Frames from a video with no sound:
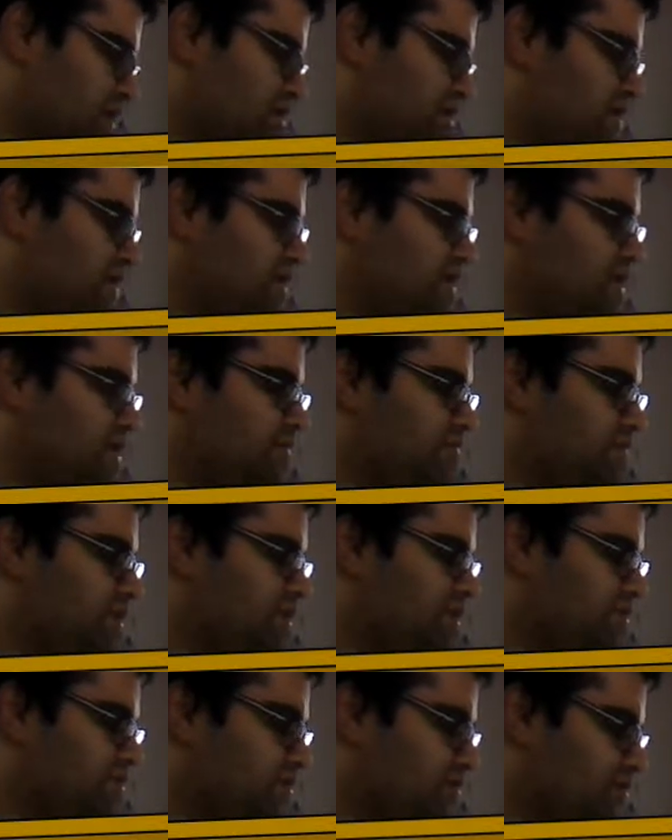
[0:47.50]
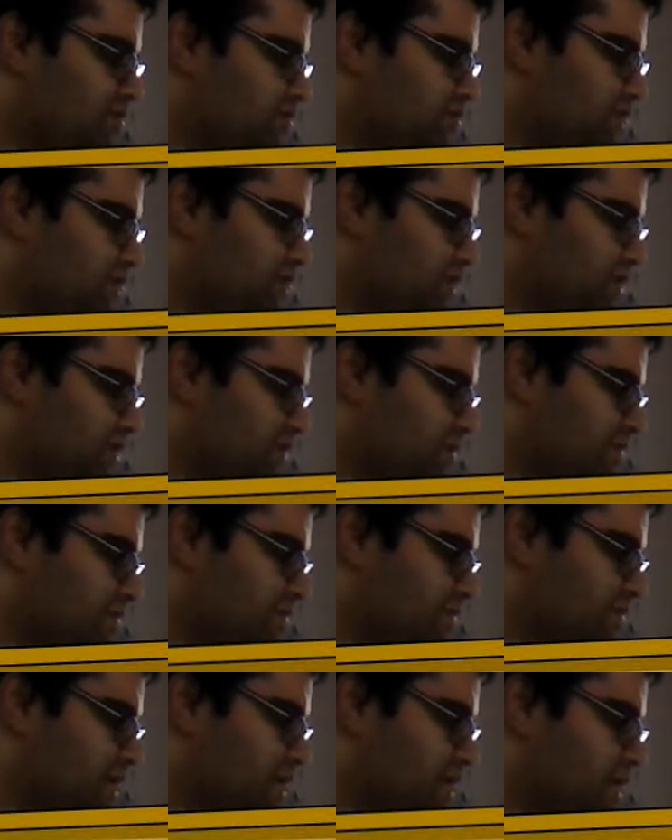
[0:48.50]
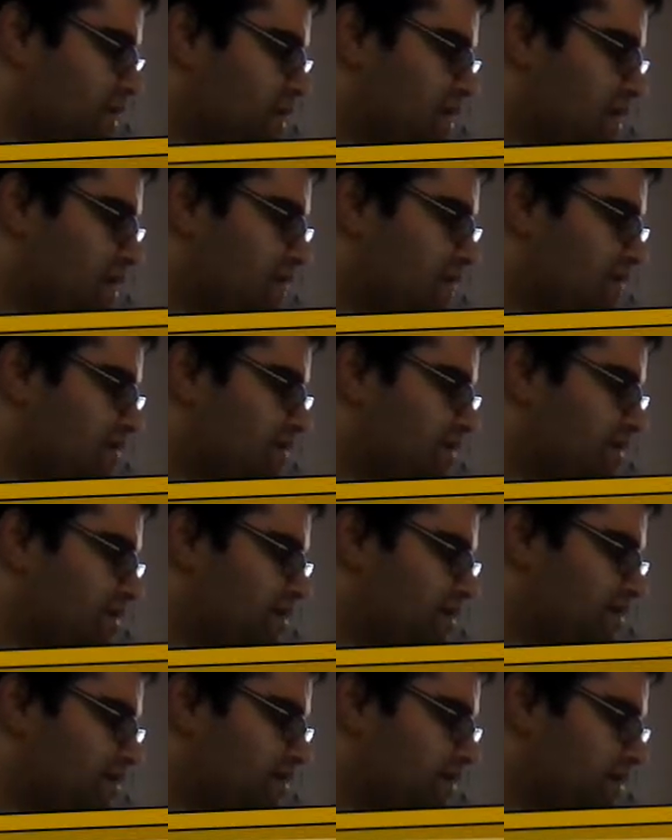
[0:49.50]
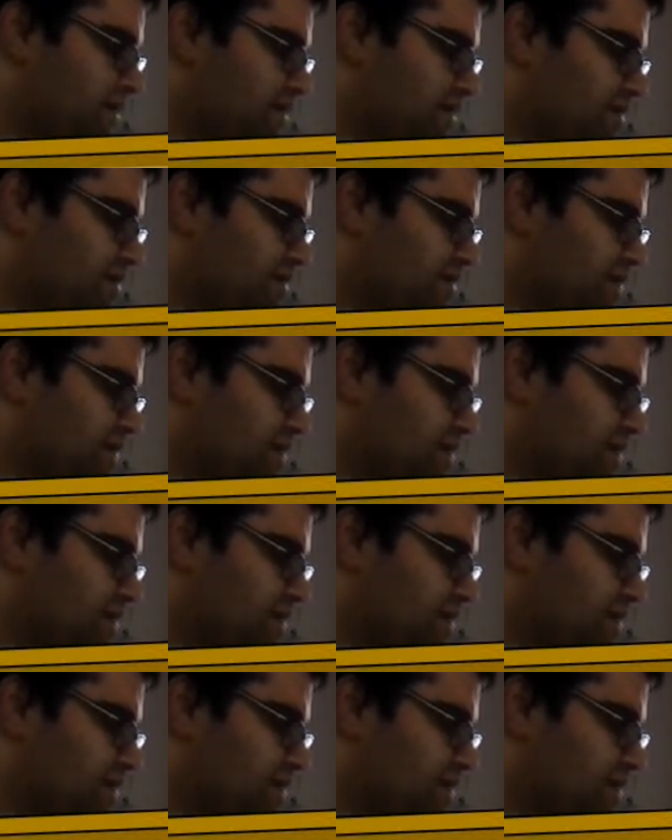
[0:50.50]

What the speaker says: Dear Mr. Drai, as I said,